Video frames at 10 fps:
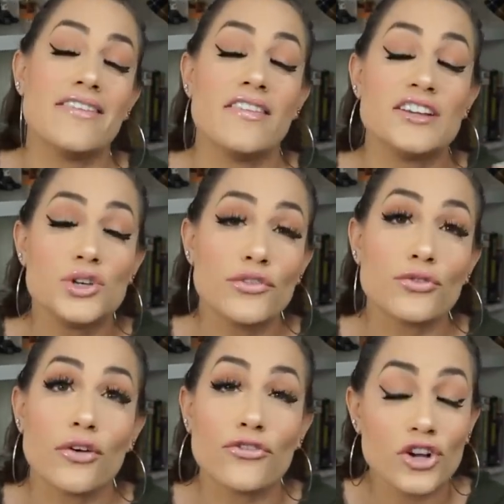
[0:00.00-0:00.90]
And then they do have a
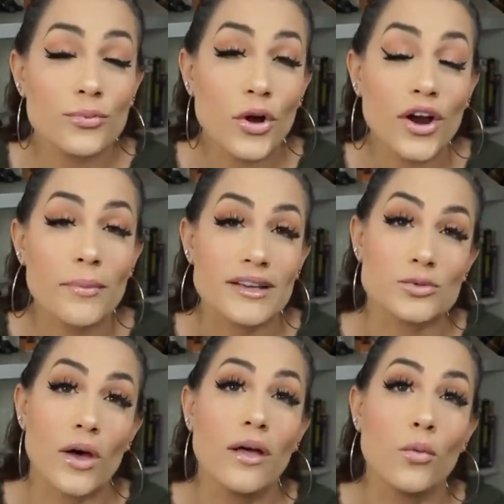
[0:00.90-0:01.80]
referral program
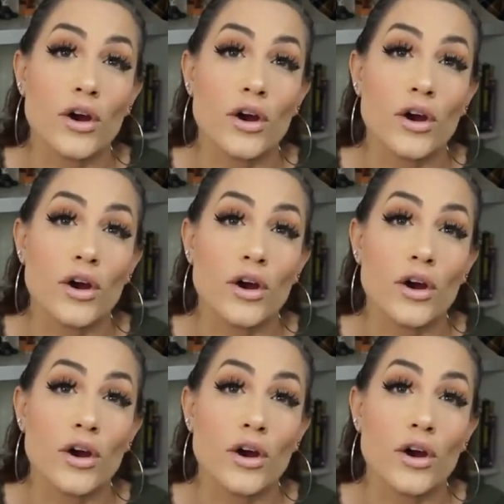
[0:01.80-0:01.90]
as well,